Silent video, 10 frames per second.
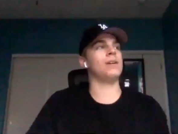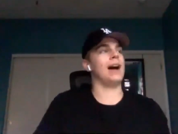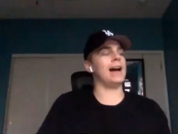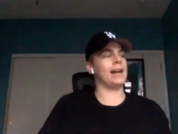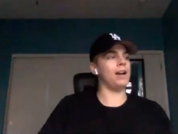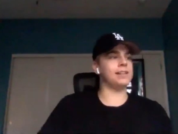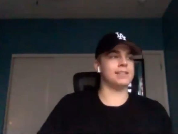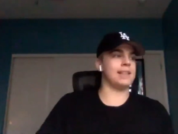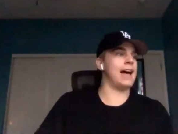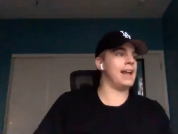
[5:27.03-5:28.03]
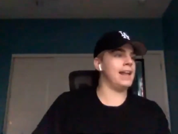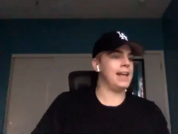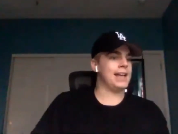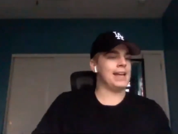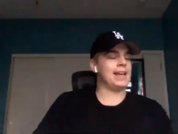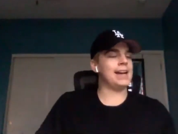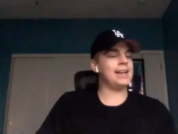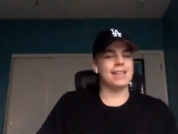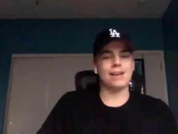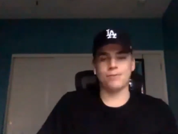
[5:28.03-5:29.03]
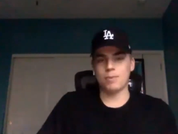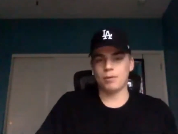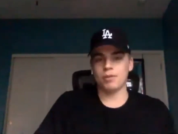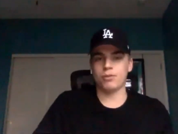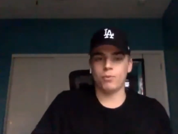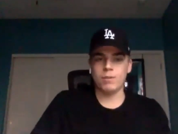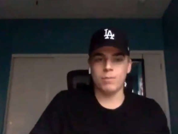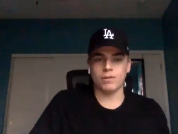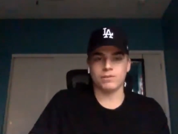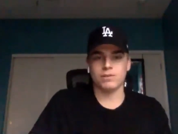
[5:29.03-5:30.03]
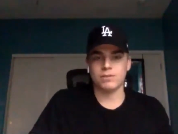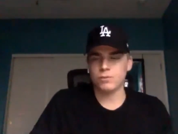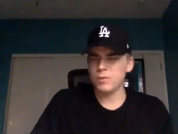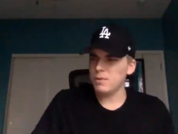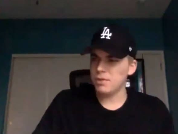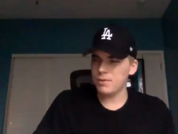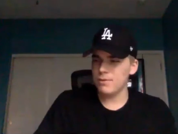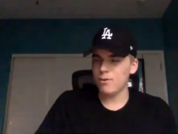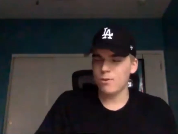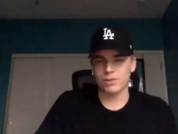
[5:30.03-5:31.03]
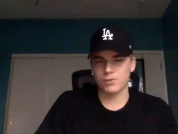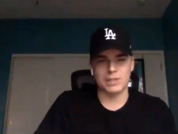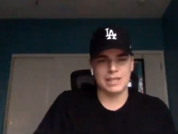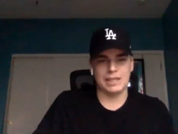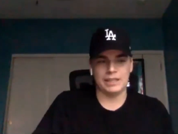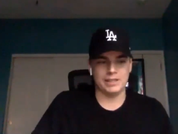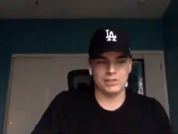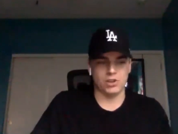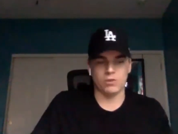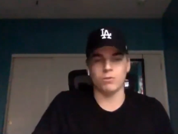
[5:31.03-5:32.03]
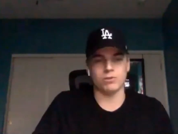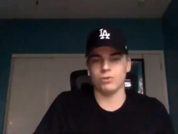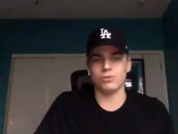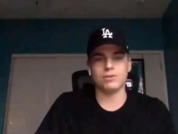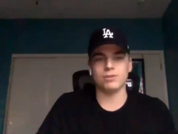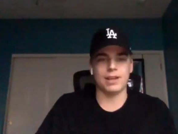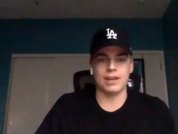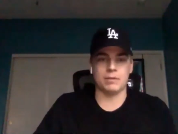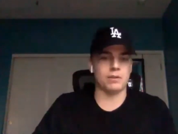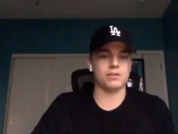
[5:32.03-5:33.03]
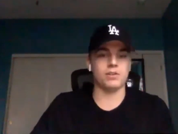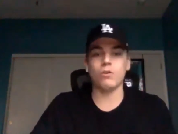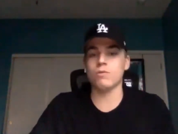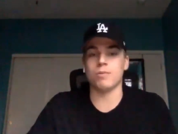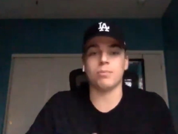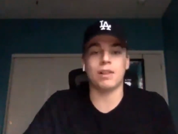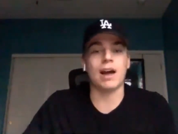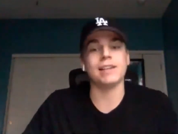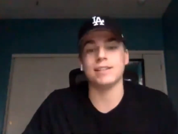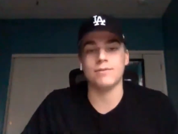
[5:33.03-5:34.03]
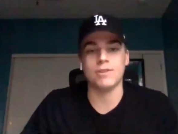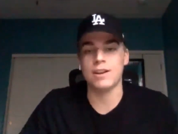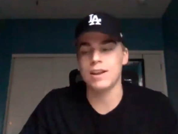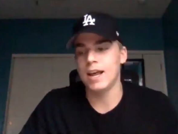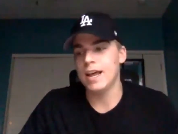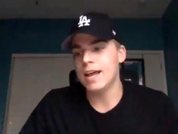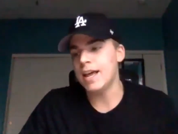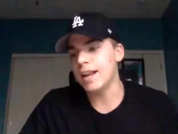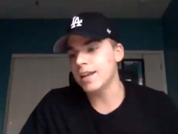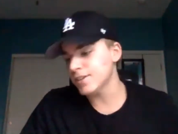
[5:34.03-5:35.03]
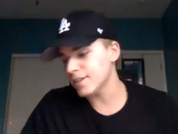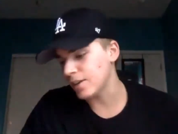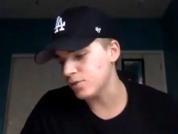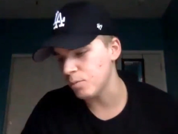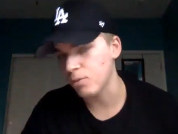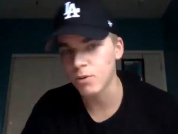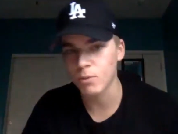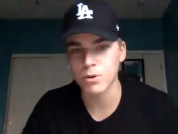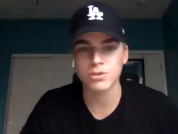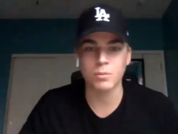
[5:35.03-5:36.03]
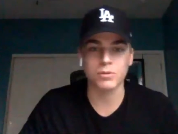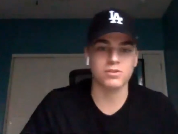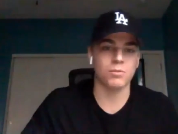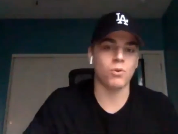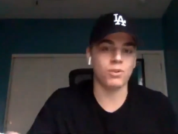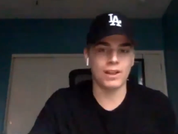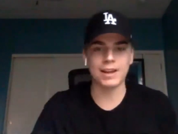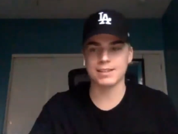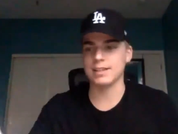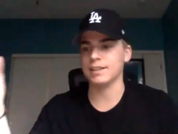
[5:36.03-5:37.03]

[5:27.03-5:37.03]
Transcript: I got into that and I did that for about 3 months, 3 to 4 months with 0 results, like 0 replies even. And it just got to a point where it was almost demoralizing.